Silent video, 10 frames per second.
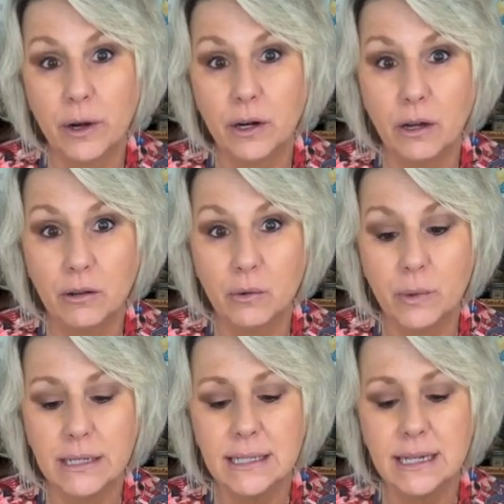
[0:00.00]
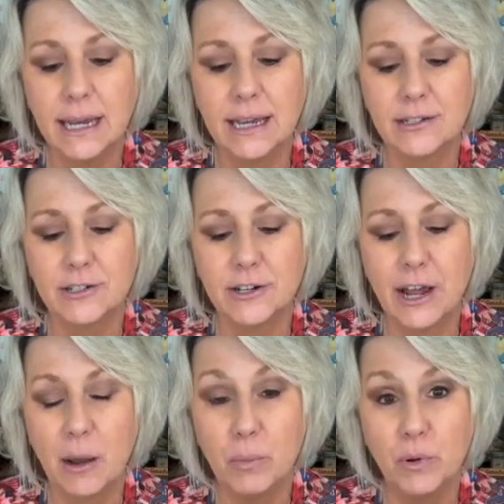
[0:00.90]
for Watercolor Wednesday
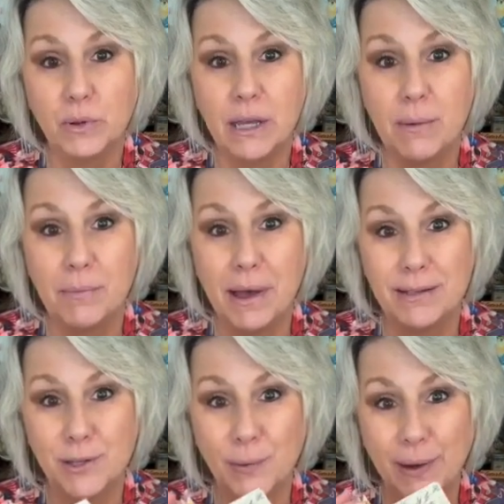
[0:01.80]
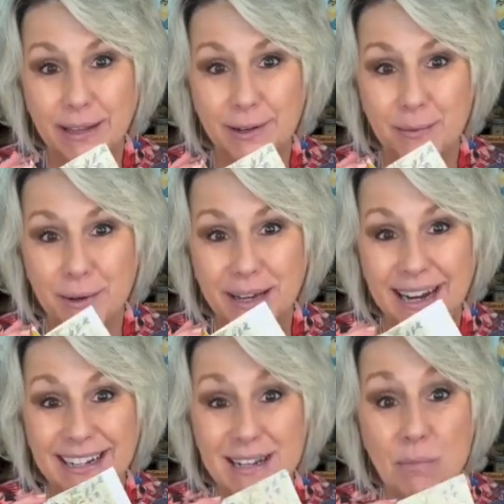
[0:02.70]
yesterday, I pulled out my sweet little book
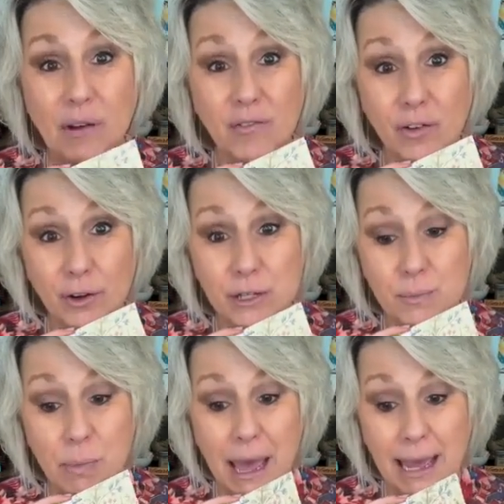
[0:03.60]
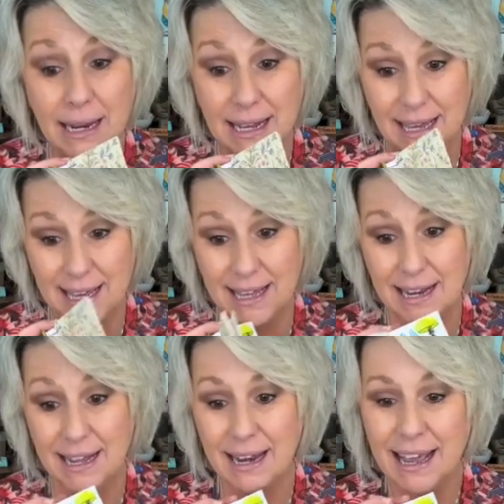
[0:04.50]
and I did my first painting in
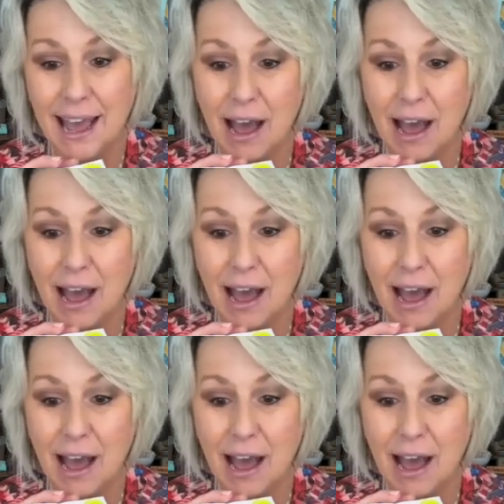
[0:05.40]
it.